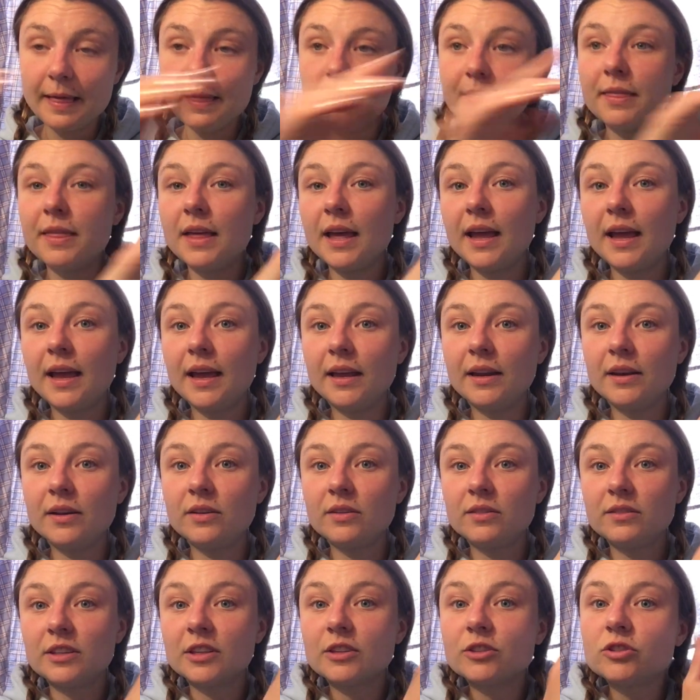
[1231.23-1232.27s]
then
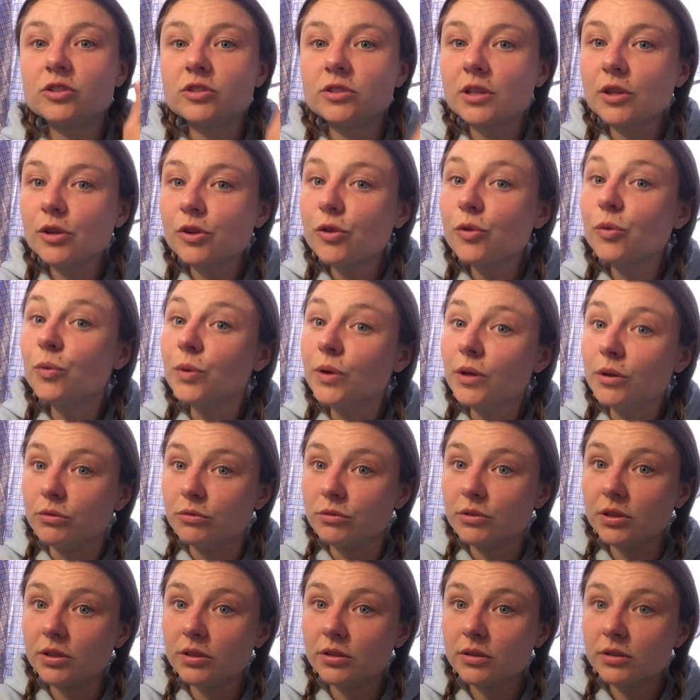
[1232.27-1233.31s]
there's still the
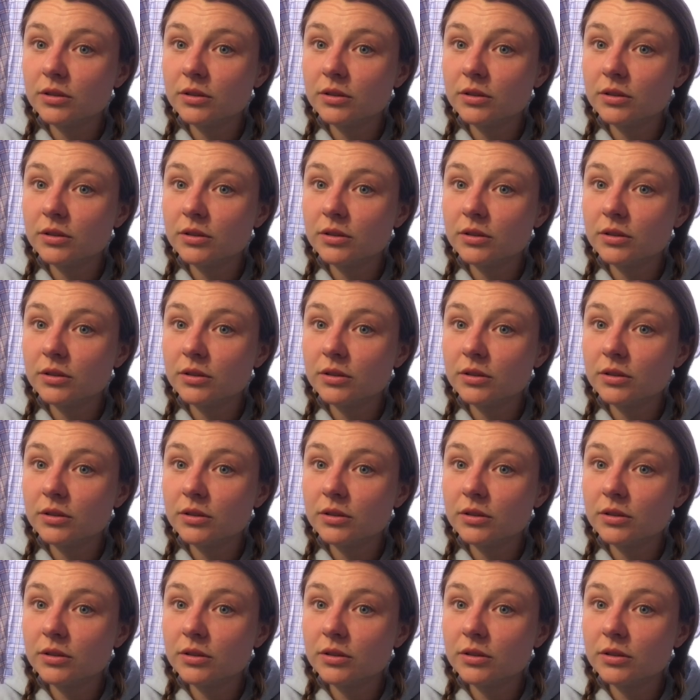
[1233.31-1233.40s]
root.